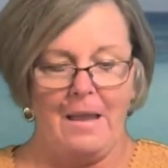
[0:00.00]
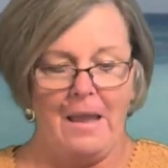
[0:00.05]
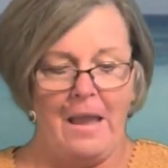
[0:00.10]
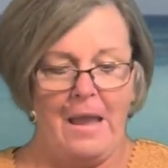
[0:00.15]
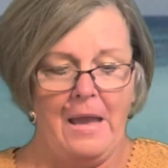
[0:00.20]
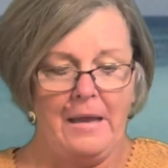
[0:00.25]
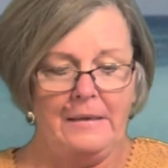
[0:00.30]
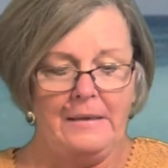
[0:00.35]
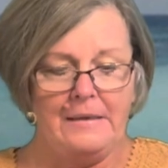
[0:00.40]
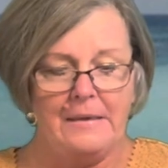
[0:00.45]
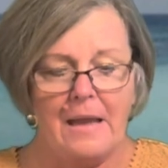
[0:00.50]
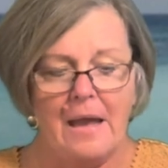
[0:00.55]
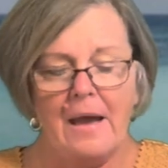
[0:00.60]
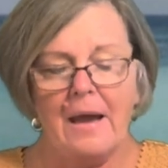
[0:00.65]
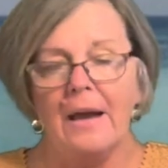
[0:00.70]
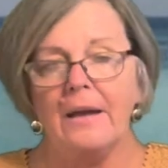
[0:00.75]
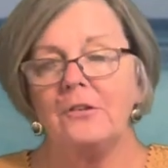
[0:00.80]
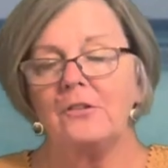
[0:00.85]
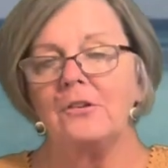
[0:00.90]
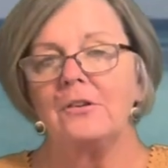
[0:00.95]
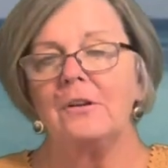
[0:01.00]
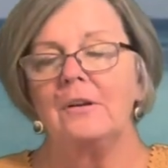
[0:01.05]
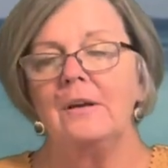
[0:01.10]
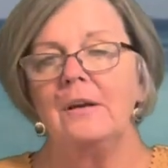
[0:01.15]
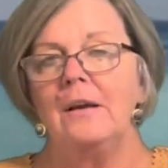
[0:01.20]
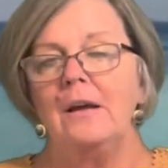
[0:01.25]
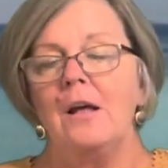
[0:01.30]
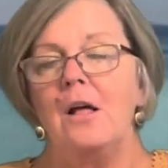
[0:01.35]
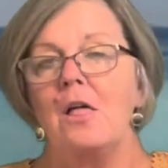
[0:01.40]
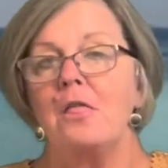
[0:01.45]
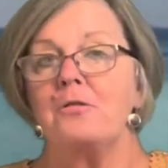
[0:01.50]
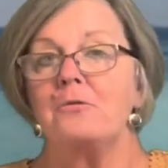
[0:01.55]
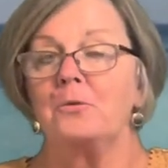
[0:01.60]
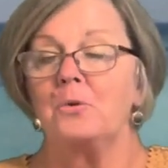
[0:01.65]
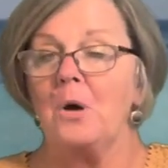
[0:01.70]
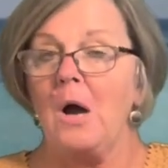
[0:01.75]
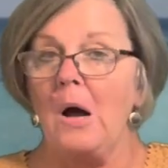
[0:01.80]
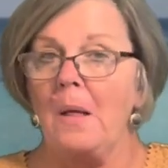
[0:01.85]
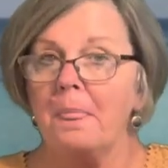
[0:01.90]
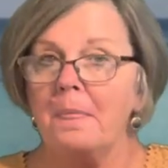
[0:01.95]
And yet,
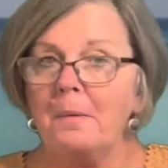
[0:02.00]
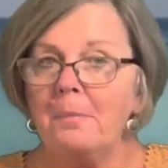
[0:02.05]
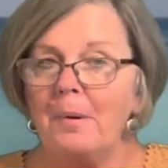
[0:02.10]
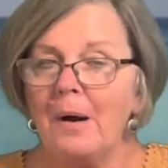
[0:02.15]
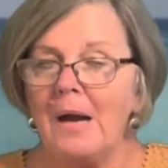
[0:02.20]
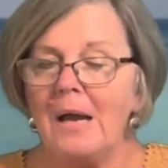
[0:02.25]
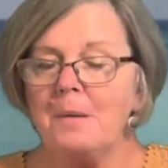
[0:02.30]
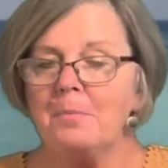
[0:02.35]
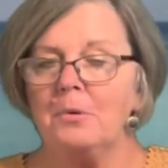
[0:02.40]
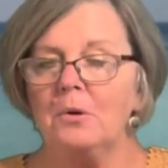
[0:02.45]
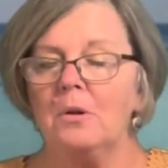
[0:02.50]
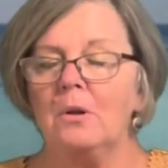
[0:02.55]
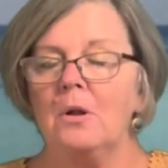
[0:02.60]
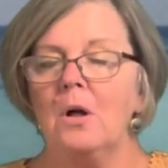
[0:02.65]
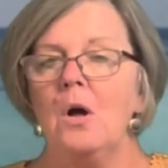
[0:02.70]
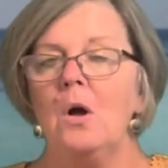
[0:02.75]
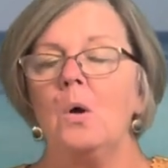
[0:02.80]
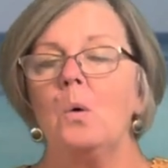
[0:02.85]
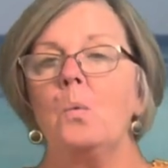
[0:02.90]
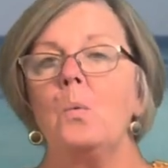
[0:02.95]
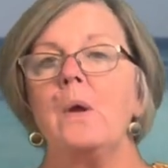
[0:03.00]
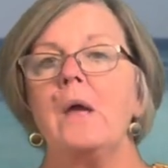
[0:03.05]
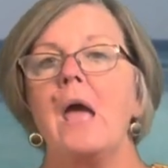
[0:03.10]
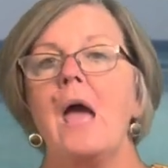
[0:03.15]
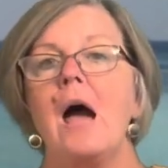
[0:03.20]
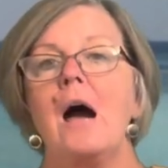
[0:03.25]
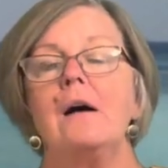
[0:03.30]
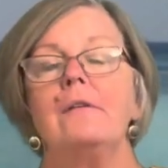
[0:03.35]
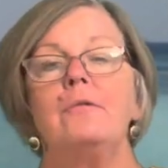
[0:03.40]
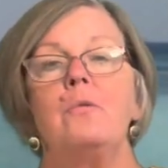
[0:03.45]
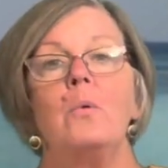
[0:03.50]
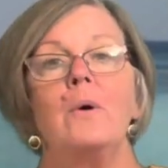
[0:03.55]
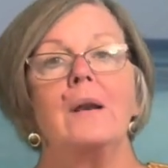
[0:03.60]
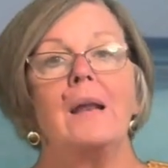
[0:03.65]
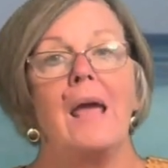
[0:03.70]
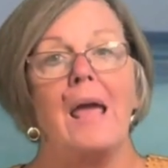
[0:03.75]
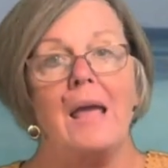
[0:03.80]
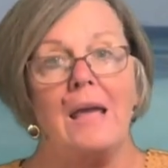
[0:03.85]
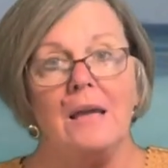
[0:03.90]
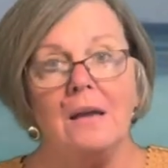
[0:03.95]
throughout the Bible, we have what
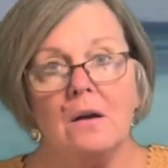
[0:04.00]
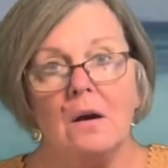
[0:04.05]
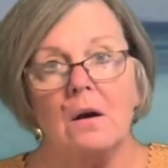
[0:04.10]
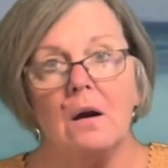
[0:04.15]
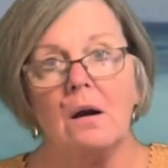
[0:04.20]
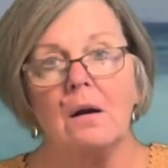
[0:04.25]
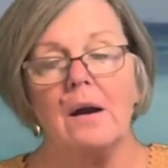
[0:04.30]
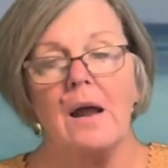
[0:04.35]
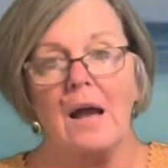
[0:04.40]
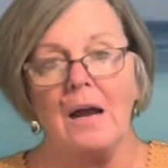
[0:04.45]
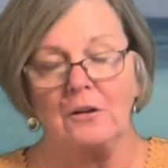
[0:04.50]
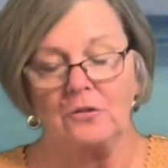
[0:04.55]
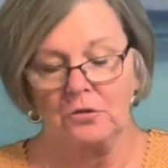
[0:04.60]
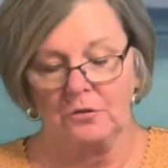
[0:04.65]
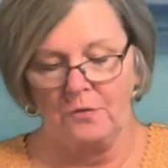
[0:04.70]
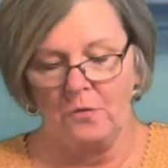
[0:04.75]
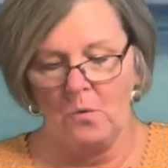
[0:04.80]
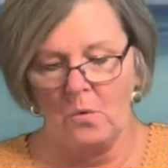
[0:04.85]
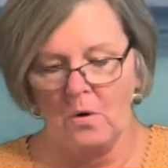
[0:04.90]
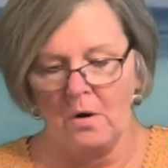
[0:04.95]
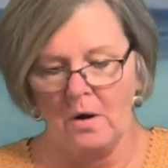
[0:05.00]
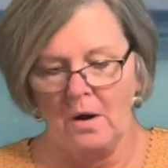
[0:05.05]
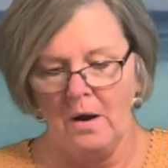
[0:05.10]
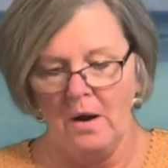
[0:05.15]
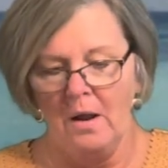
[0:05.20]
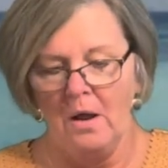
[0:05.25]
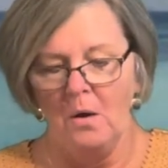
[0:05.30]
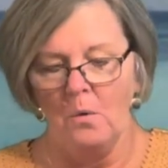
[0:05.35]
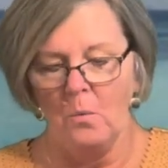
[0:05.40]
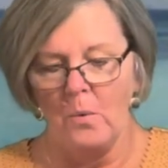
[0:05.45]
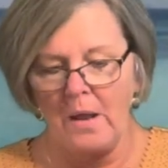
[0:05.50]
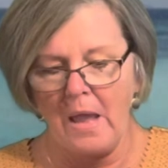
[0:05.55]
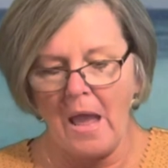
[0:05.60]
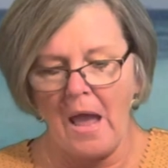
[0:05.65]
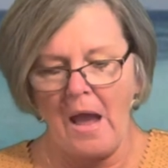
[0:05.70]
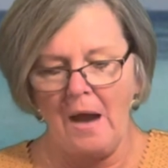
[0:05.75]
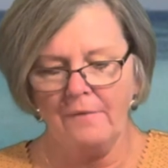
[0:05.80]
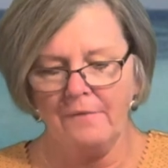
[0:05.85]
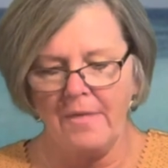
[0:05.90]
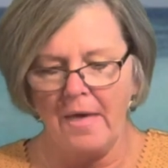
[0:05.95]
Agar asked for. We
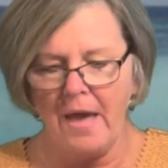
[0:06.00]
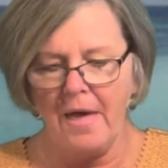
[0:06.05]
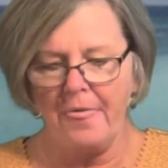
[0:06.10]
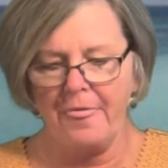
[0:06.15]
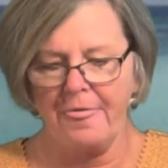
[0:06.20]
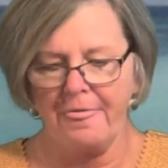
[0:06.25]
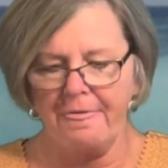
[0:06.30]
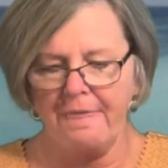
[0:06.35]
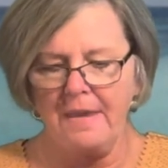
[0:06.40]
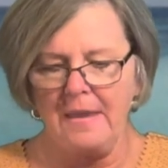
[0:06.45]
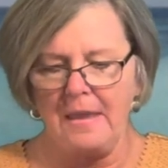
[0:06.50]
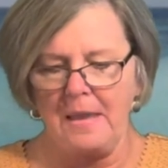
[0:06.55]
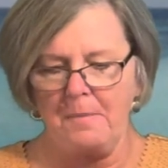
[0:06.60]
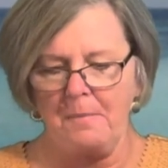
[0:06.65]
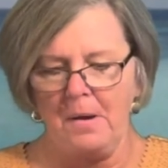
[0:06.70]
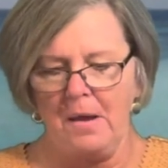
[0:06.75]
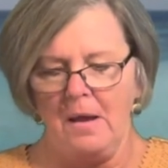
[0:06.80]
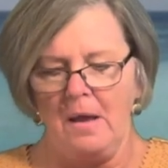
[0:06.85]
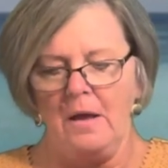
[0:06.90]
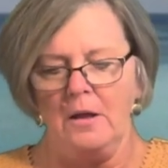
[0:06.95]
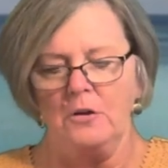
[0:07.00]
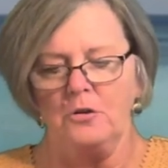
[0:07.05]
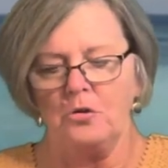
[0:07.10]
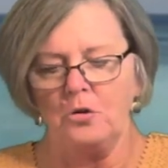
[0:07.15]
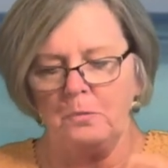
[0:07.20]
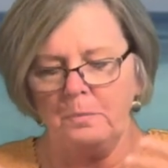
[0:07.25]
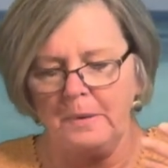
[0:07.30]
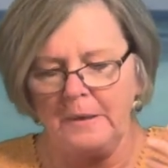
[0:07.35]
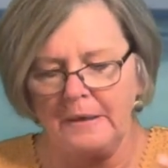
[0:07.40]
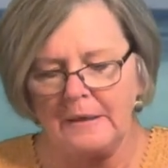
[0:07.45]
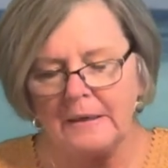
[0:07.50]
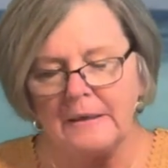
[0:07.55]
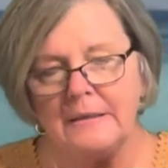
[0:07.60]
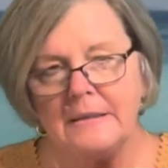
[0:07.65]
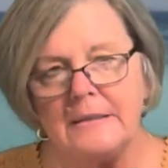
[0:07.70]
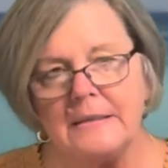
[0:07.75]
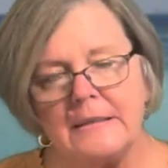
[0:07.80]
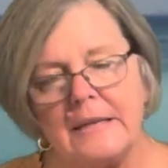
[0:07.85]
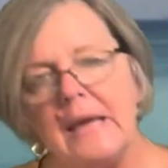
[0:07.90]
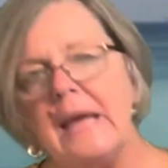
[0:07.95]
have that theme to be
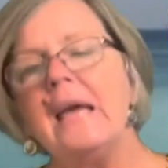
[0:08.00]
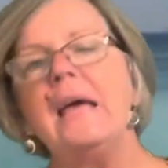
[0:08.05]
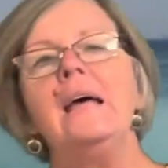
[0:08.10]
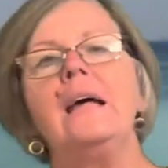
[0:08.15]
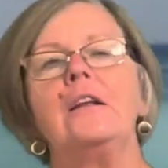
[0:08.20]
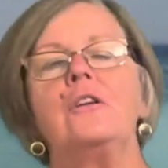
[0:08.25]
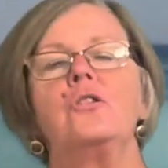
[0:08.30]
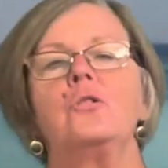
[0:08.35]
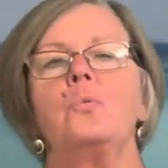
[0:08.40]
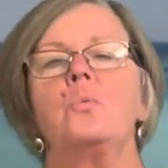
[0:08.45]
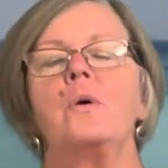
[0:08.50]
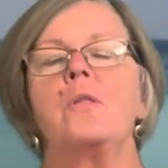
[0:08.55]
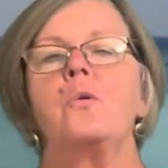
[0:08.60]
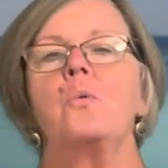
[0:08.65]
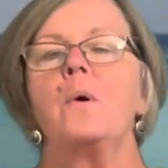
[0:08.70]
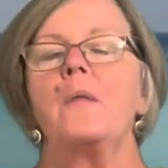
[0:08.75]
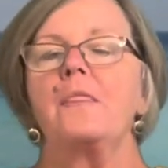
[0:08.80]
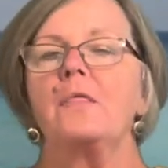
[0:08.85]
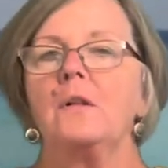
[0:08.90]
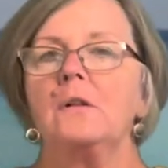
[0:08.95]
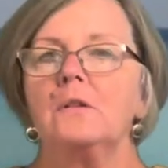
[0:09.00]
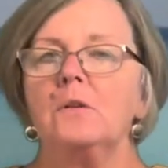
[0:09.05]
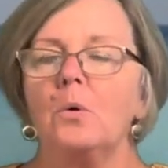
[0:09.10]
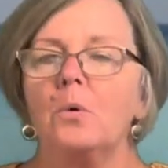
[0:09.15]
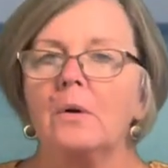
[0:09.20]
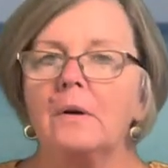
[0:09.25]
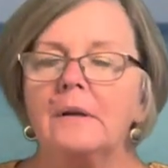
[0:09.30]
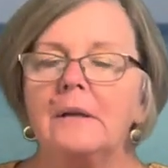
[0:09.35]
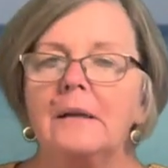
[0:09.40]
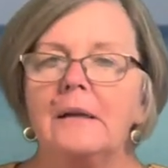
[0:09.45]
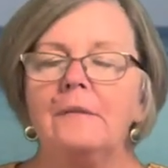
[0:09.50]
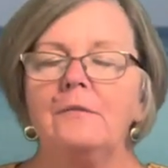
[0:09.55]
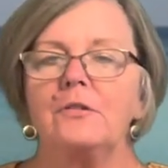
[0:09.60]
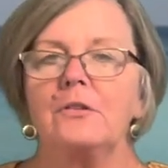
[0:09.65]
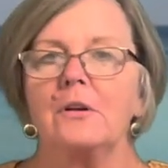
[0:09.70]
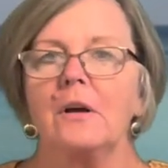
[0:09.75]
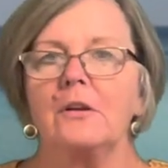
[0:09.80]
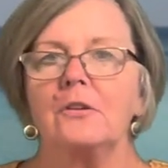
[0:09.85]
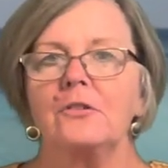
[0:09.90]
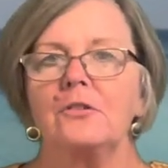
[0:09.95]
content with what the Lord gives
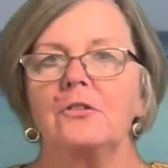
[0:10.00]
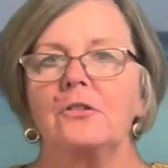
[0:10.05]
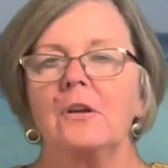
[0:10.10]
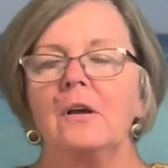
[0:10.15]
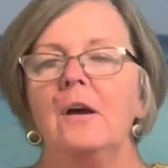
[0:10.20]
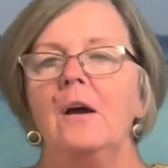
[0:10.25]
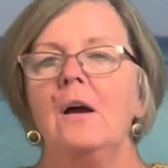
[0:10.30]
us